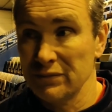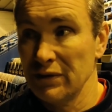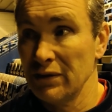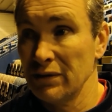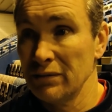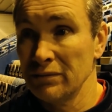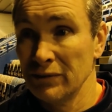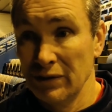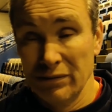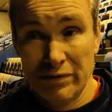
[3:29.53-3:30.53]

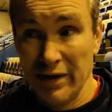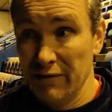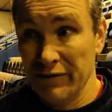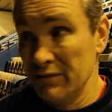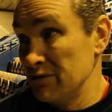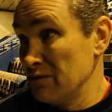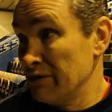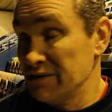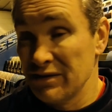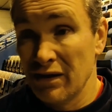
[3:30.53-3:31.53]
But yeah, I think it was a
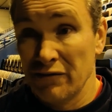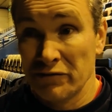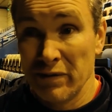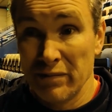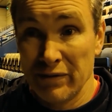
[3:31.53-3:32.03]
great start from him.